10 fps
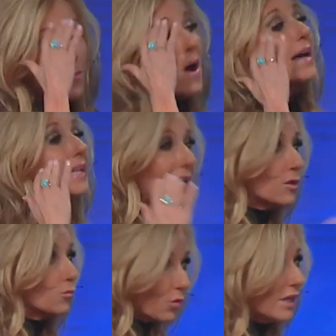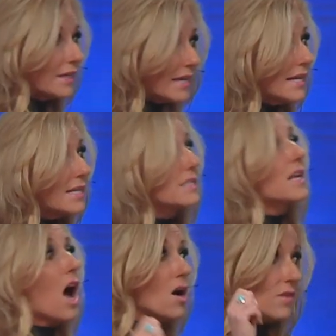but it really is
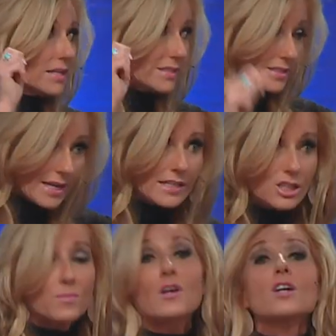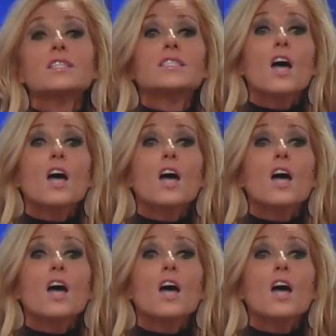of ascents because it's